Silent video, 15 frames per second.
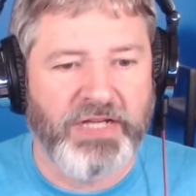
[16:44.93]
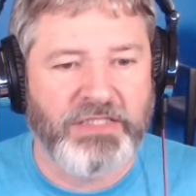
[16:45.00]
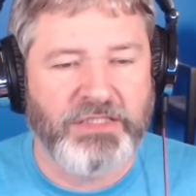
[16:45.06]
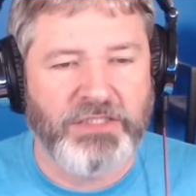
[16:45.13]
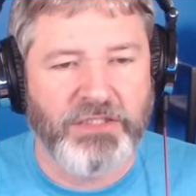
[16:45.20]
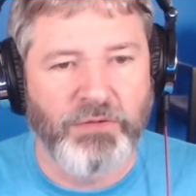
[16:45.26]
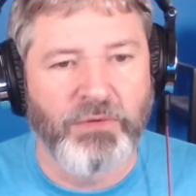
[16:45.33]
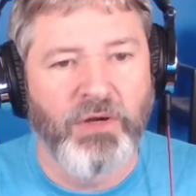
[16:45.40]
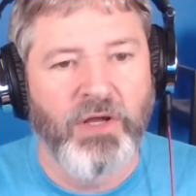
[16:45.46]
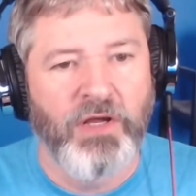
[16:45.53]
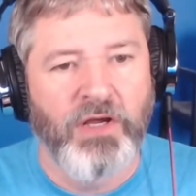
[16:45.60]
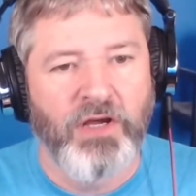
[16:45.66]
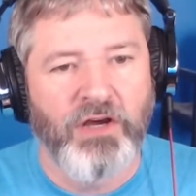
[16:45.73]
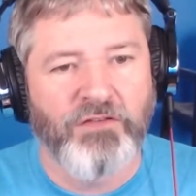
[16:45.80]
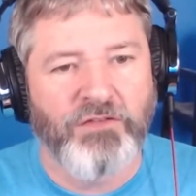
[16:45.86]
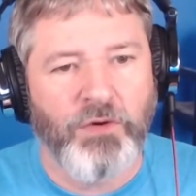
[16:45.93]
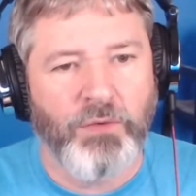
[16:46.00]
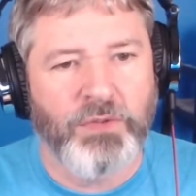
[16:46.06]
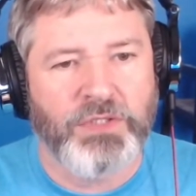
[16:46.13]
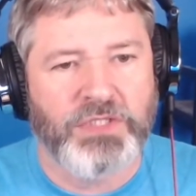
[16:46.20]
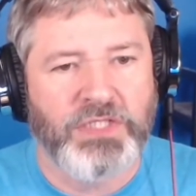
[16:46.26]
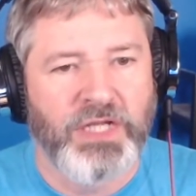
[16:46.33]
So, of
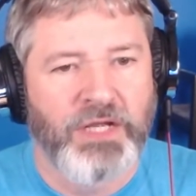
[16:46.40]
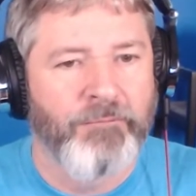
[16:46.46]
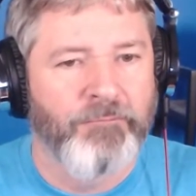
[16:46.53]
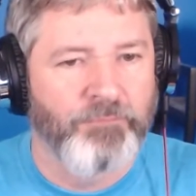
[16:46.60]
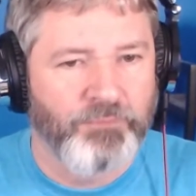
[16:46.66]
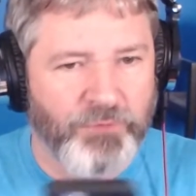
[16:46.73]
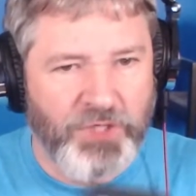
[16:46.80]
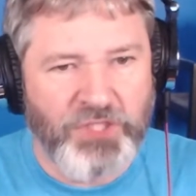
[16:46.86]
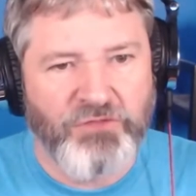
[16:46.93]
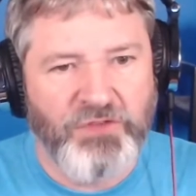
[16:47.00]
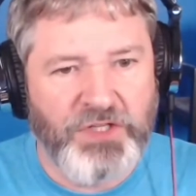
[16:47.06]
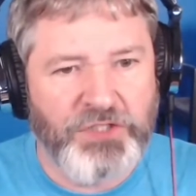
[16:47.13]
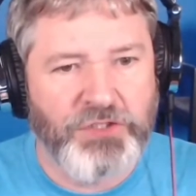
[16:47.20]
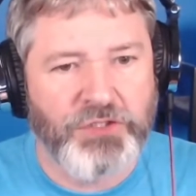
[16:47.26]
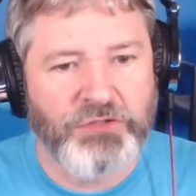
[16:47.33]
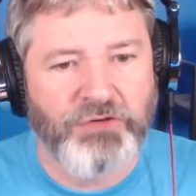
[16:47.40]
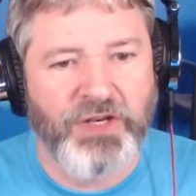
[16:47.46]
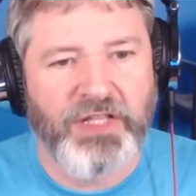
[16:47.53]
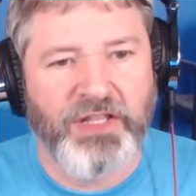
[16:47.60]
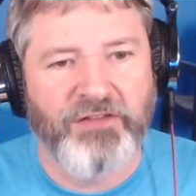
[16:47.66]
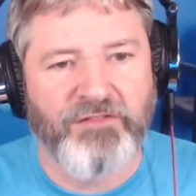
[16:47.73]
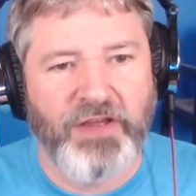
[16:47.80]
course, this feature is
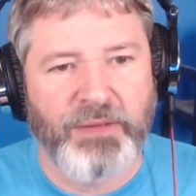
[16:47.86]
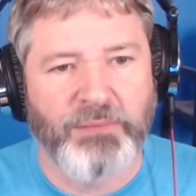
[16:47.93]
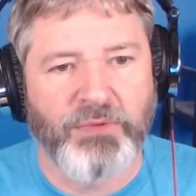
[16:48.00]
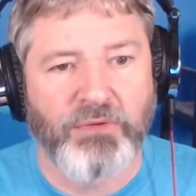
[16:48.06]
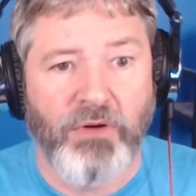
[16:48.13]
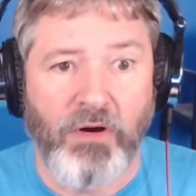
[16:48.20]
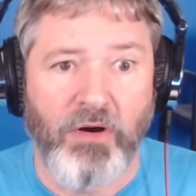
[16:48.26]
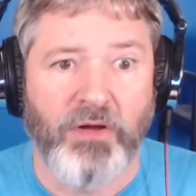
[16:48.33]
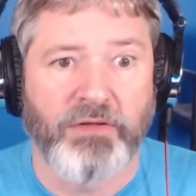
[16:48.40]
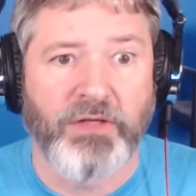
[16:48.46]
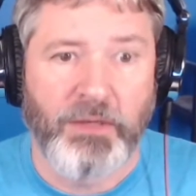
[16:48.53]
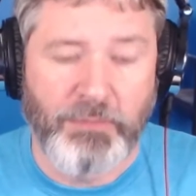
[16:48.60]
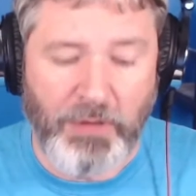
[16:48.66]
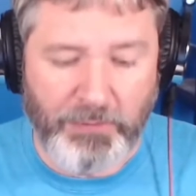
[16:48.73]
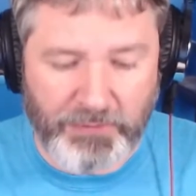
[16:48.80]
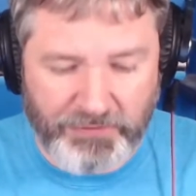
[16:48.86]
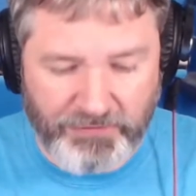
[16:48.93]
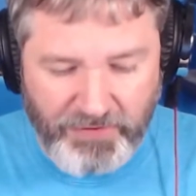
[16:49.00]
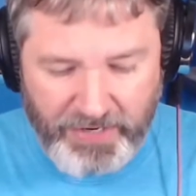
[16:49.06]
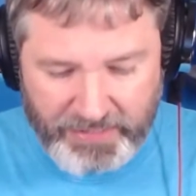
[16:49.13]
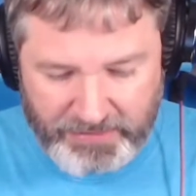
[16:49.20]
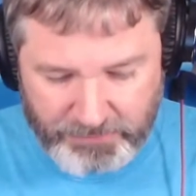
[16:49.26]
readily available on a mobile
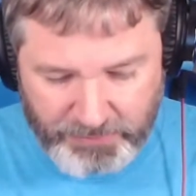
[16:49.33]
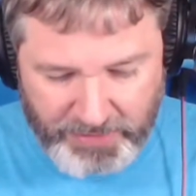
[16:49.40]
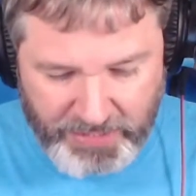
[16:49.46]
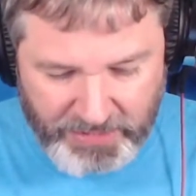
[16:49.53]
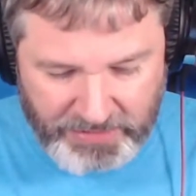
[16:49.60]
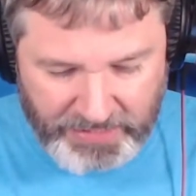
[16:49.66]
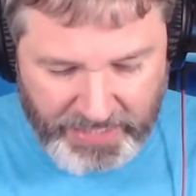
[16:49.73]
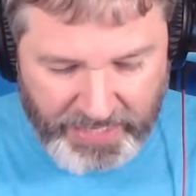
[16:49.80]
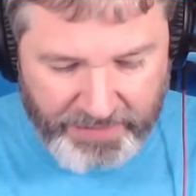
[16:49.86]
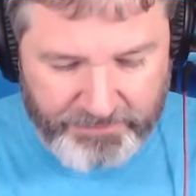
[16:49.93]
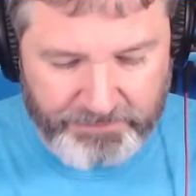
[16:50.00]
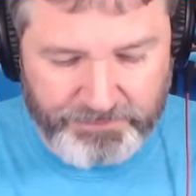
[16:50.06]
device because of that.